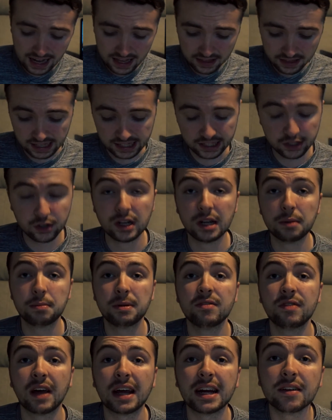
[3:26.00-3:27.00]
That's going to
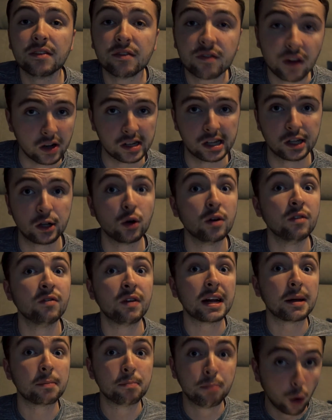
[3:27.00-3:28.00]
be very versatile and
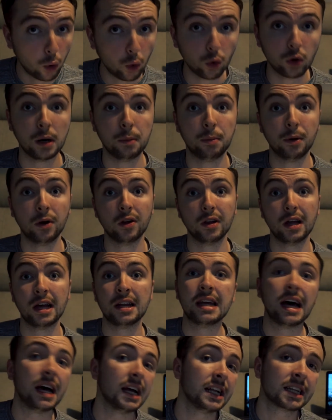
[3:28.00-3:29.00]
very portable,
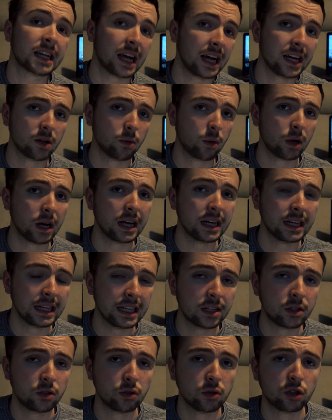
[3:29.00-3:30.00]
and that is kind of what I
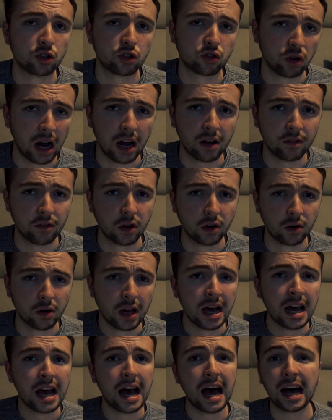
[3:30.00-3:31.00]
need to travel.
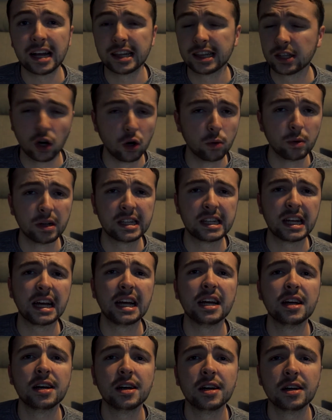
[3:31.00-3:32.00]
As they always
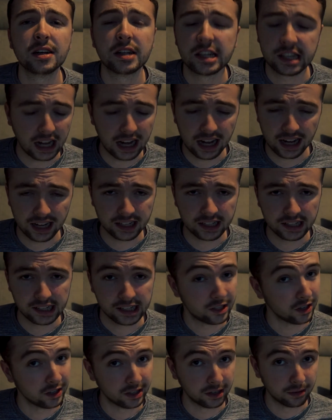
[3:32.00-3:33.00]
say,
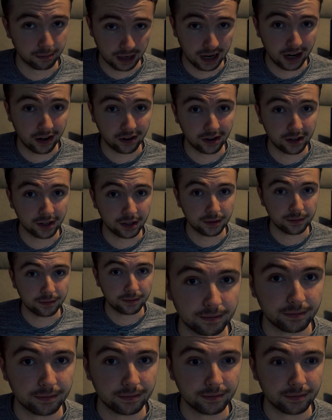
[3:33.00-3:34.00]
size doesn't matter.
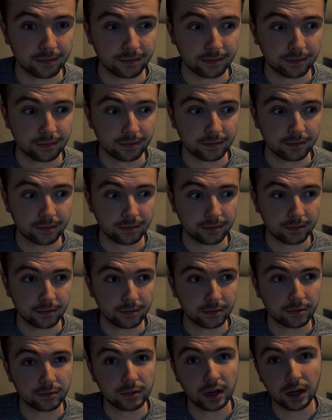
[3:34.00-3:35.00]

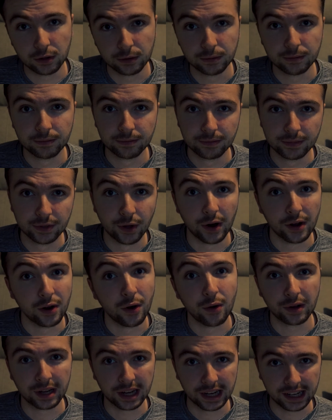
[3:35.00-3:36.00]
Well, not in
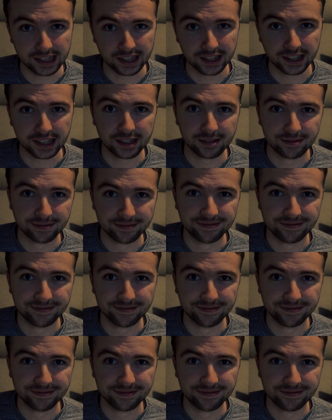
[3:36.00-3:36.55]
all cases.